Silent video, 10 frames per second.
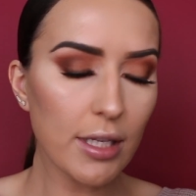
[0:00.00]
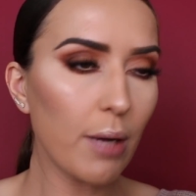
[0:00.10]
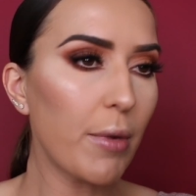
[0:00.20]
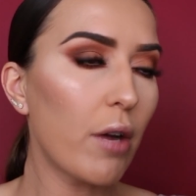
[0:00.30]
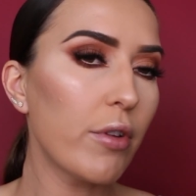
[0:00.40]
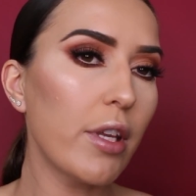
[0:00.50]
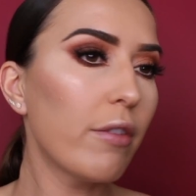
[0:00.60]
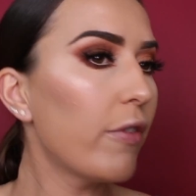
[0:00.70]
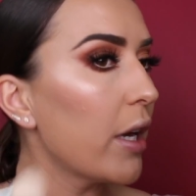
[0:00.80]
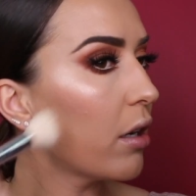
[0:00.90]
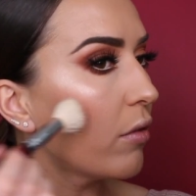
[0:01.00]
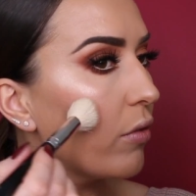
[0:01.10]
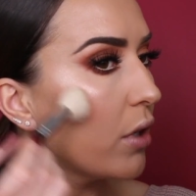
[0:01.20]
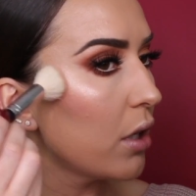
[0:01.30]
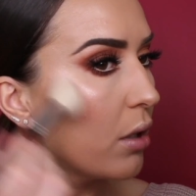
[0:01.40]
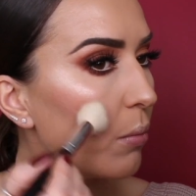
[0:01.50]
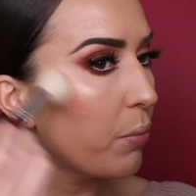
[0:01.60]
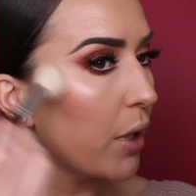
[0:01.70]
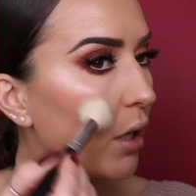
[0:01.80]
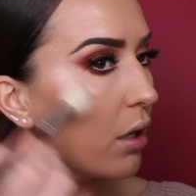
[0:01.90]
I'm not really a fan of
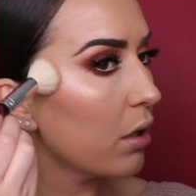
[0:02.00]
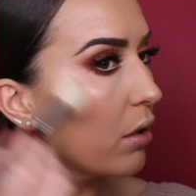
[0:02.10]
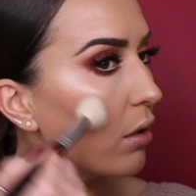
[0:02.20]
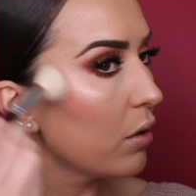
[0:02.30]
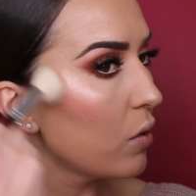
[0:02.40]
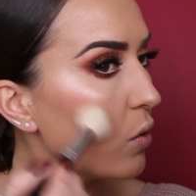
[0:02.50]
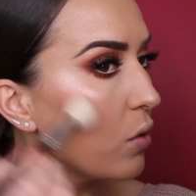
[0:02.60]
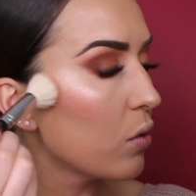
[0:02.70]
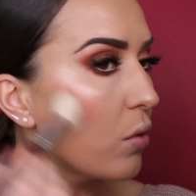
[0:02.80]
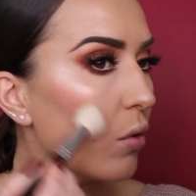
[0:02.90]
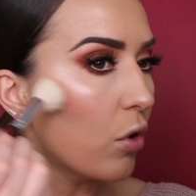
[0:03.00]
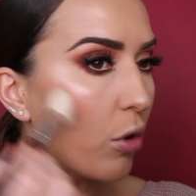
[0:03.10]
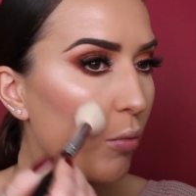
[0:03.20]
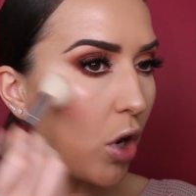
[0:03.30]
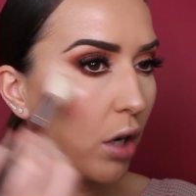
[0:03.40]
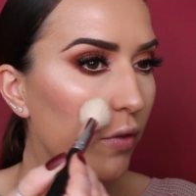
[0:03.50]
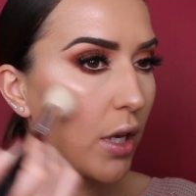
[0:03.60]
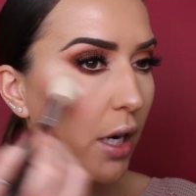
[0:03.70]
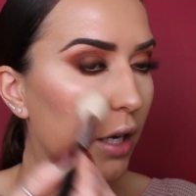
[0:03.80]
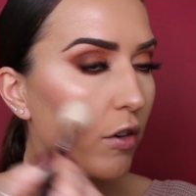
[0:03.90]
pink or
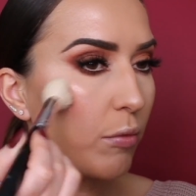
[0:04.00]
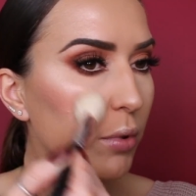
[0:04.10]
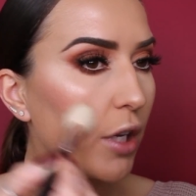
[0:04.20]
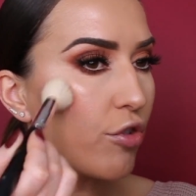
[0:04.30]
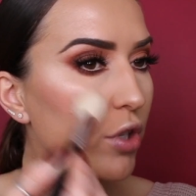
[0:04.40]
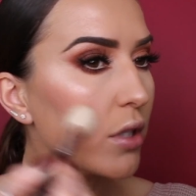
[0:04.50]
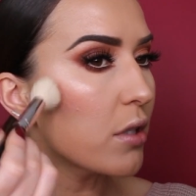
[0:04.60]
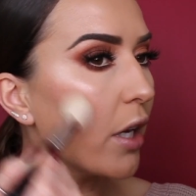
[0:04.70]
mauve kind of blushes.